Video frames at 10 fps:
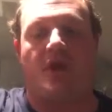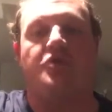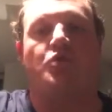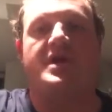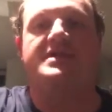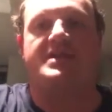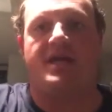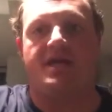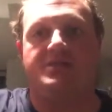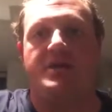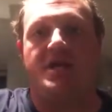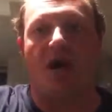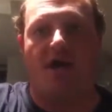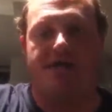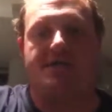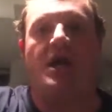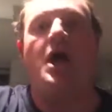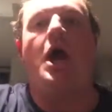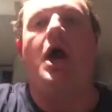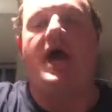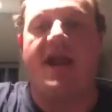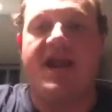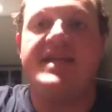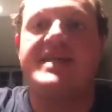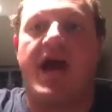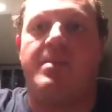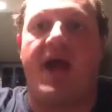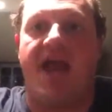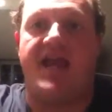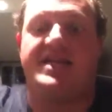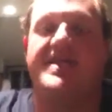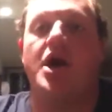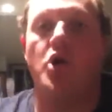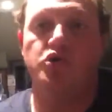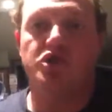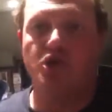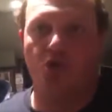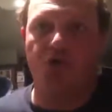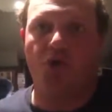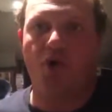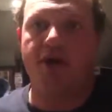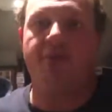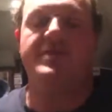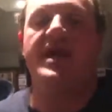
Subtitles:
The reason is because anytime aid goes to North Korea,